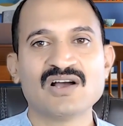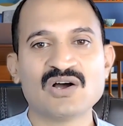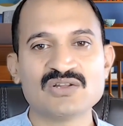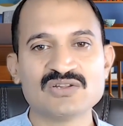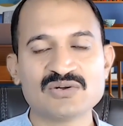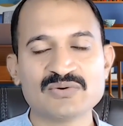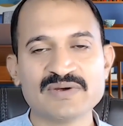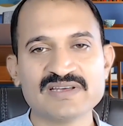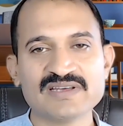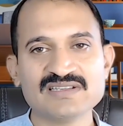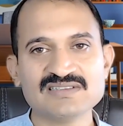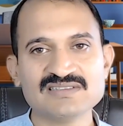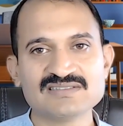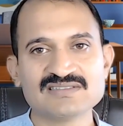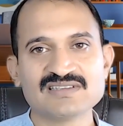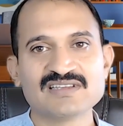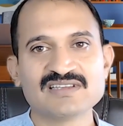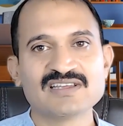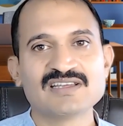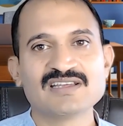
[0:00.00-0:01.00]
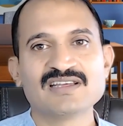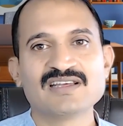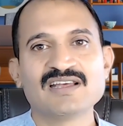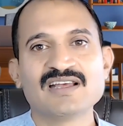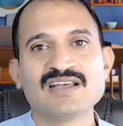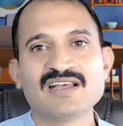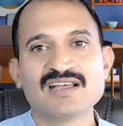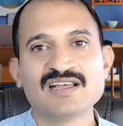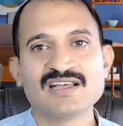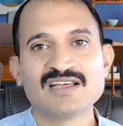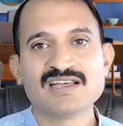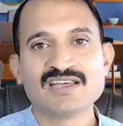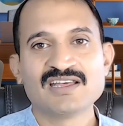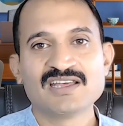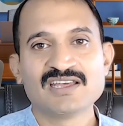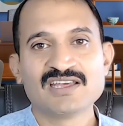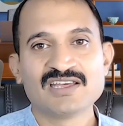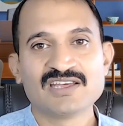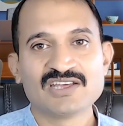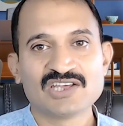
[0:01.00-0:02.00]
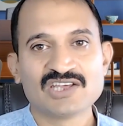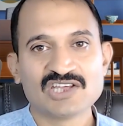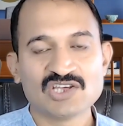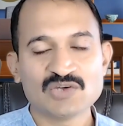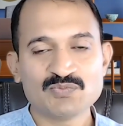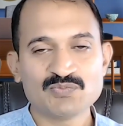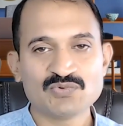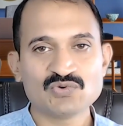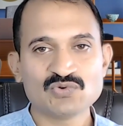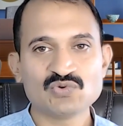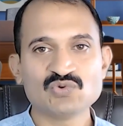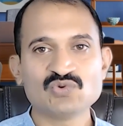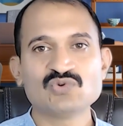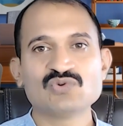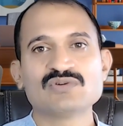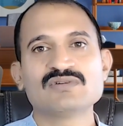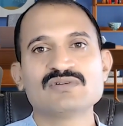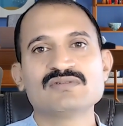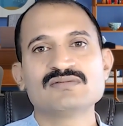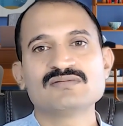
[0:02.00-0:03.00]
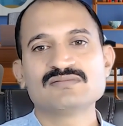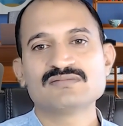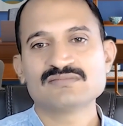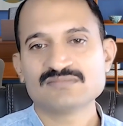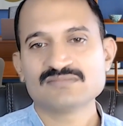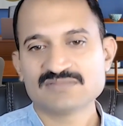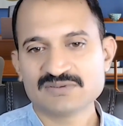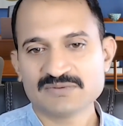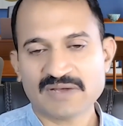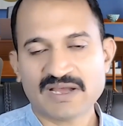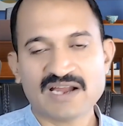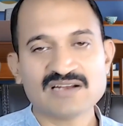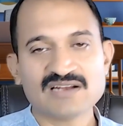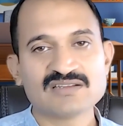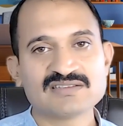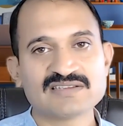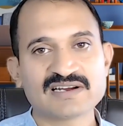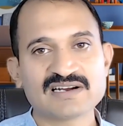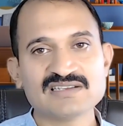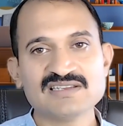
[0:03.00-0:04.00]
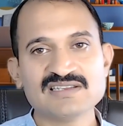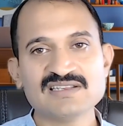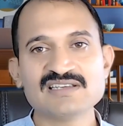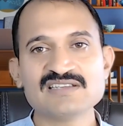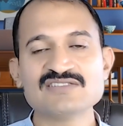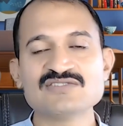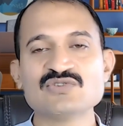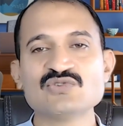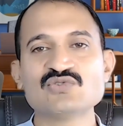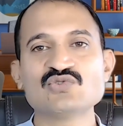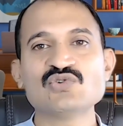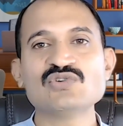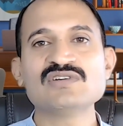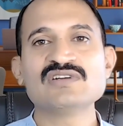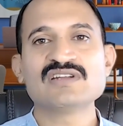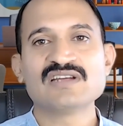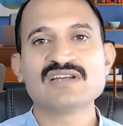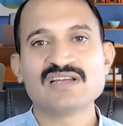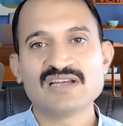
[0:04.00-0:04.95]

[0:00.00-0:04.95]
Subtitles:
Otherwise, if you, and second thing is you should,